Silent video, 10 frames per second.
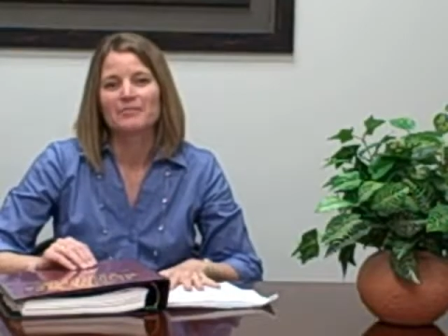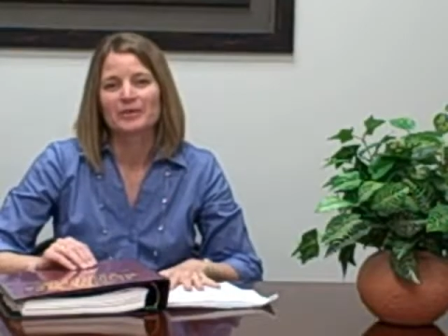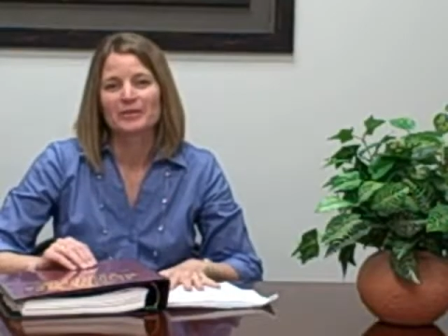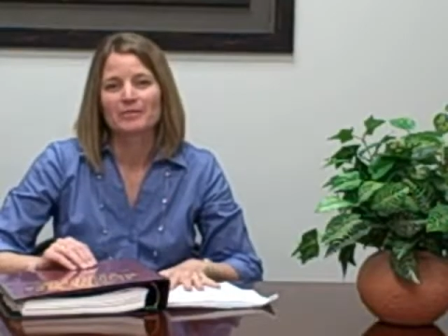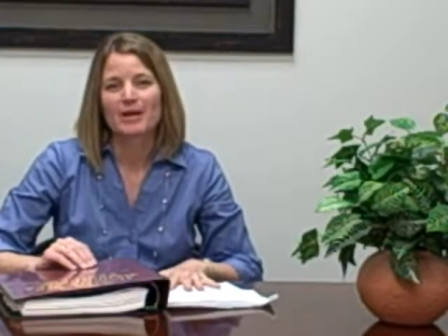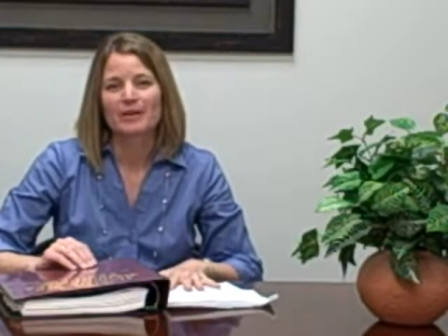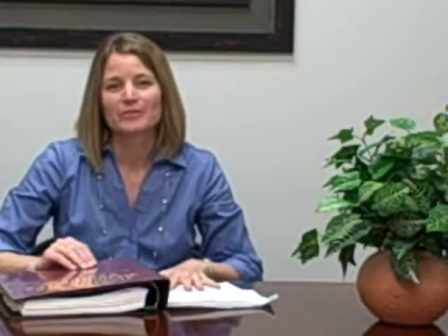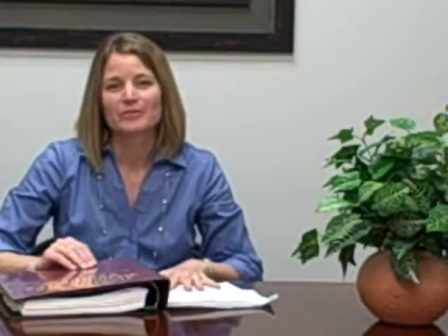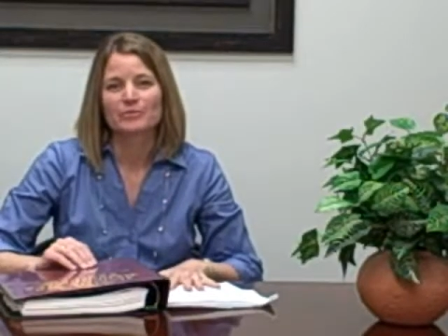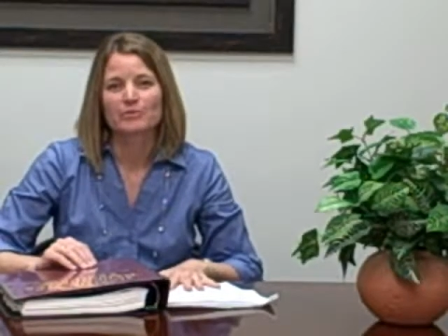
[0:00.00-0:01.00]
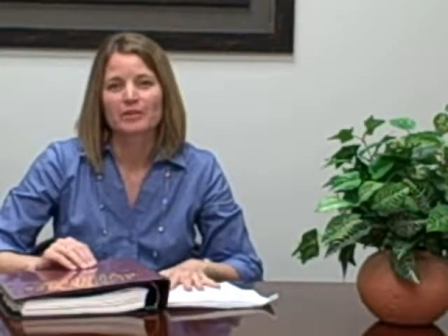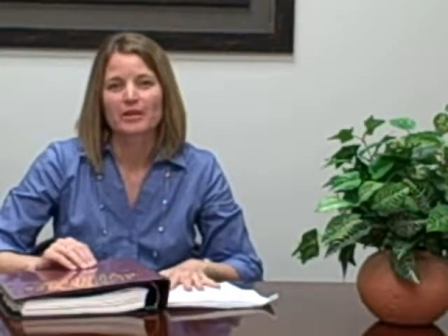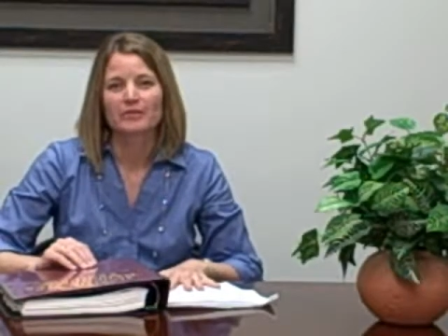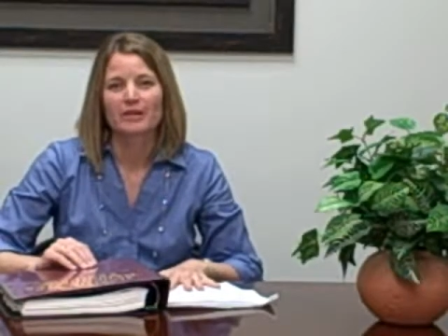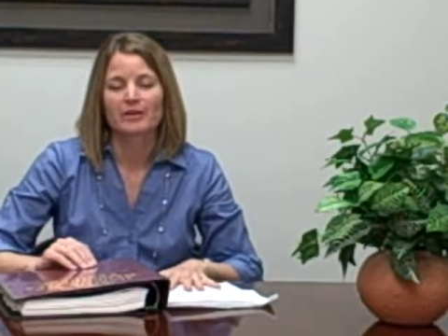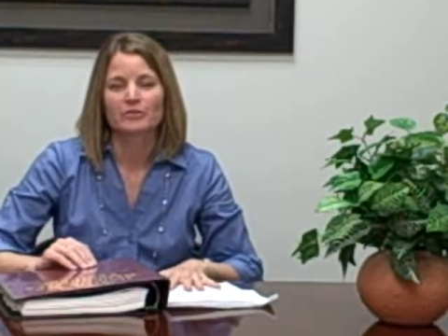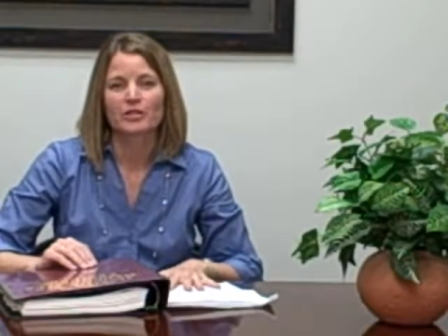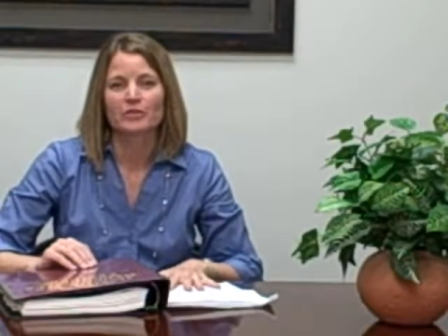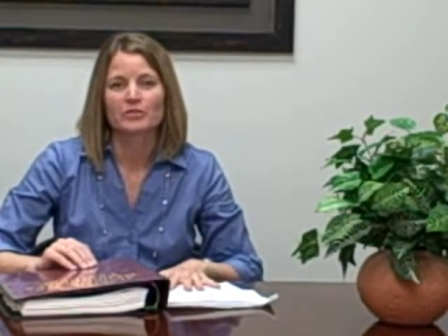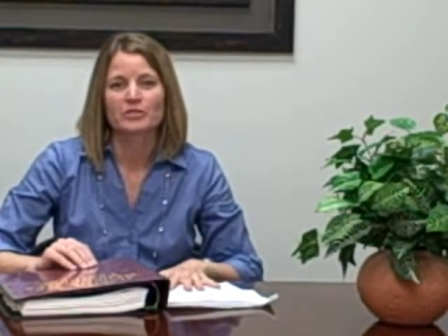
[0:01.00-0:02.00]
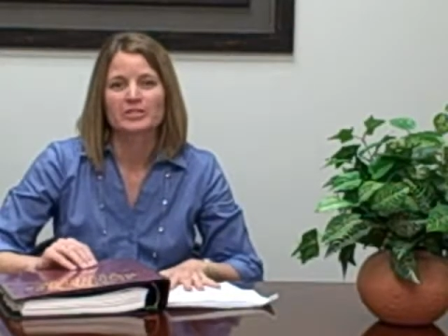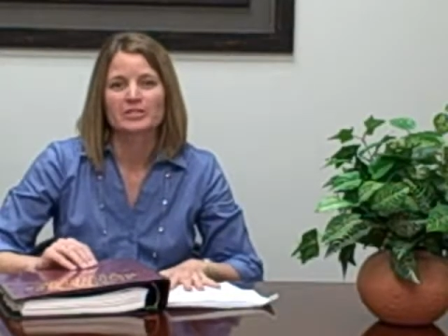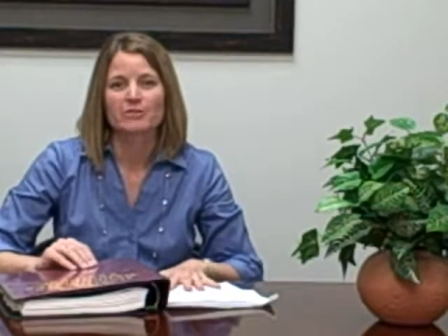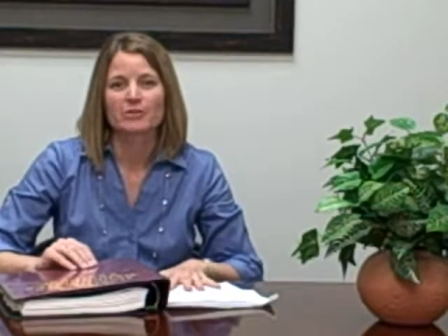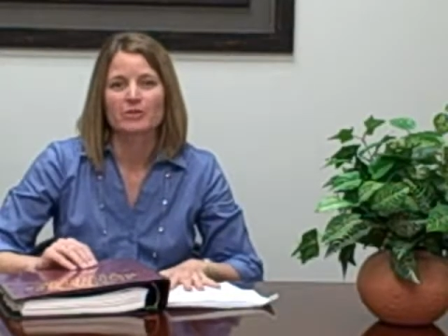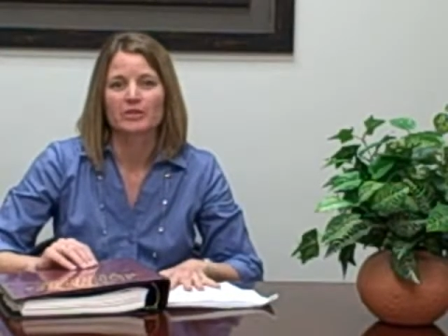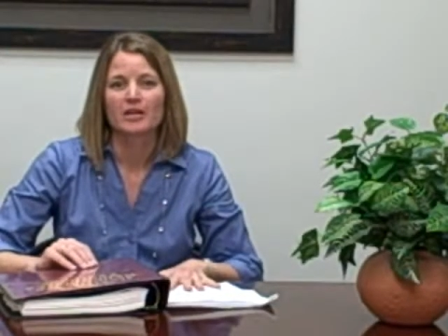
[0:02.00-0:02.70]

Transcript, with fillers: I'm Melanie Matthews with the Healthcare Intelligence Network.